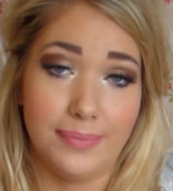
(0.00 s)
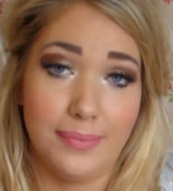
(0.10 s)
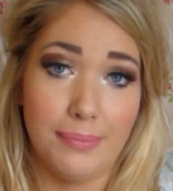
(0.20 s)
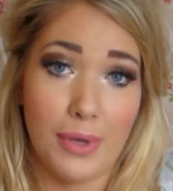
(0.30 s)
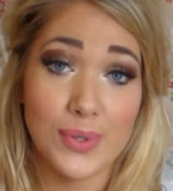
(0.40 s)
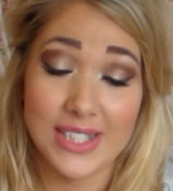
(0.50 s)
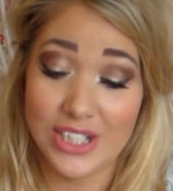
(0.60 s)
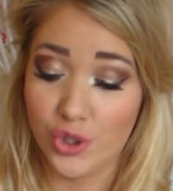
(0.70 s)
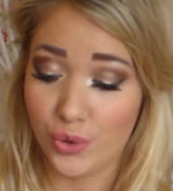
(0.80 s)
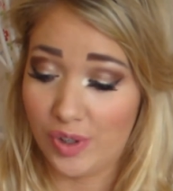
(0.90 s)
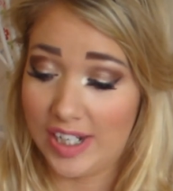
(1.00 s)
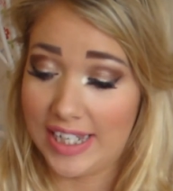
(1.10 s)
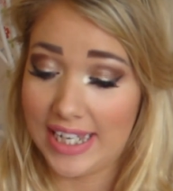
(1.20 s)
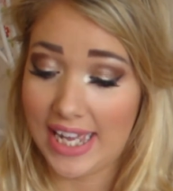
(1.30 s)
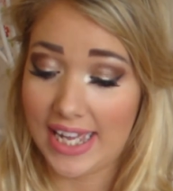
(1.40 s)
mostly
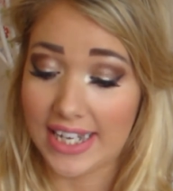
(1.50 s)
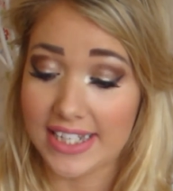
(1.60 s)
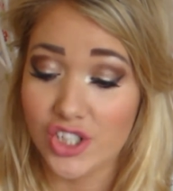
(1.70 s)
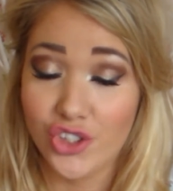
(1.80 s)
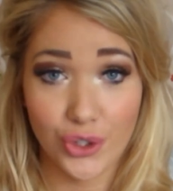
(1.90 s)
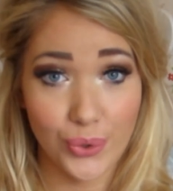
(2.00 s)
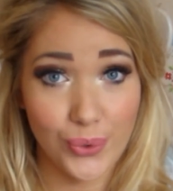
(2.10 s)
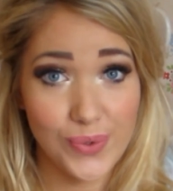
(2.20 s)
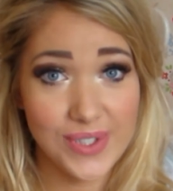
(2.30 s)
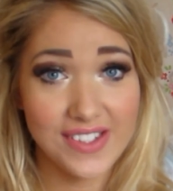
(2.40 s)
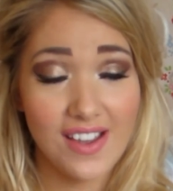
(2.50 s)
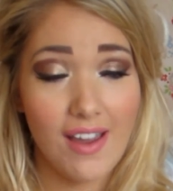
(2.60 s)
jewellery and shoes.